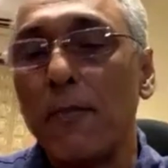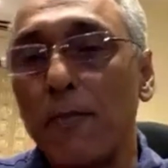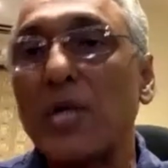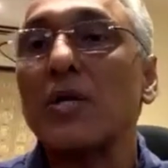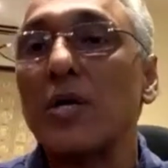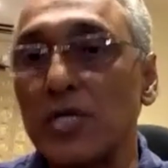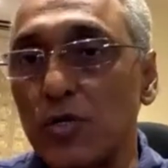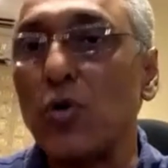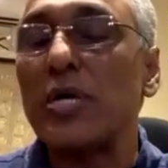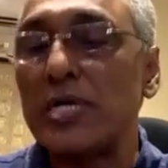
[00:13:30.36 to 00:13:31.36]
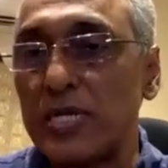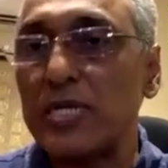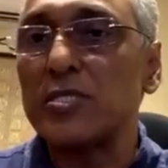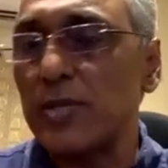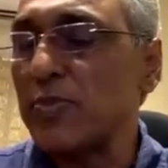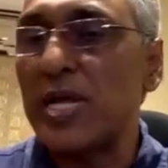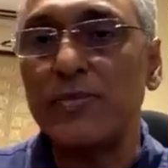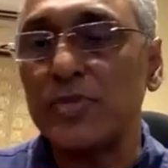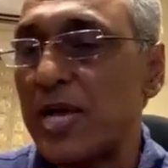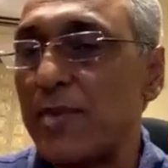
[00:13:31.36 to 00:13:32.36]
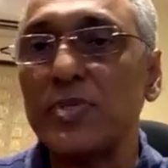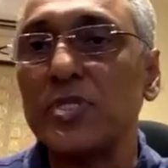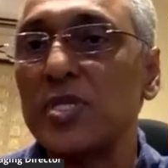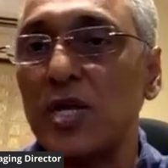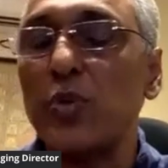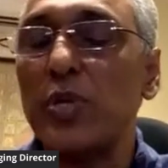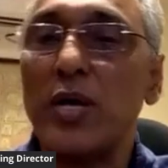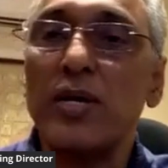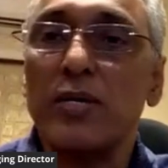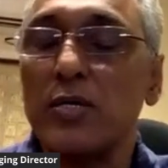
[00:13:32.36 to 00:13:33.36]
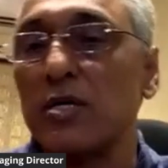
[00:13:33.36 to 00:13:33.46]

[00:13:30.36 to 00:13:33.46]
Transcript: But, you know, it sometimes happens that we are,